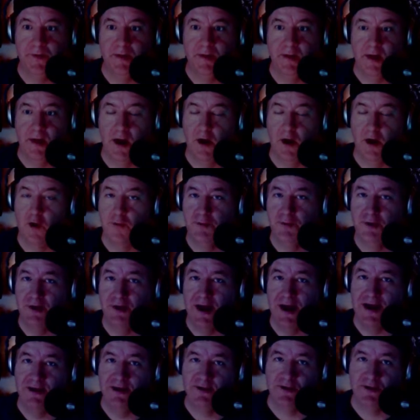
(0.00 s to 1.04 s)
I hope you
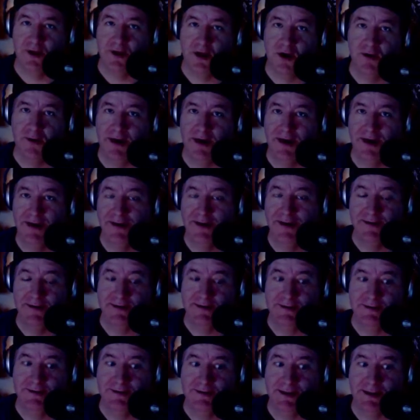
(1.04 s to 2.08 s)
guys are all ready
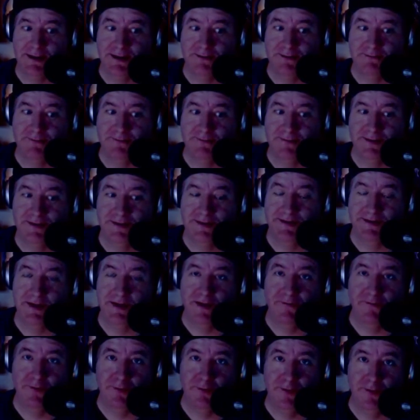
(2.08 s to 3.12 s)
because it's
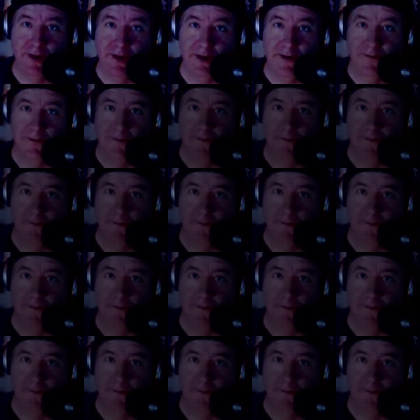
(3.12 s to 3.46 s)
time for bed.